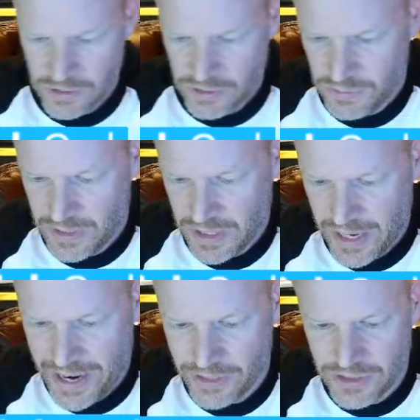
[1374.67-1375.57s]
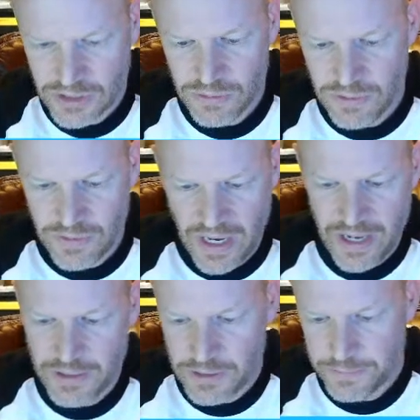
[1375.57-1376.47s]
So we got Alex, we've
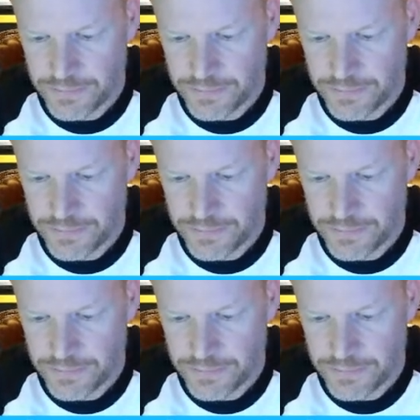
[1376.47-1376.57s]
got,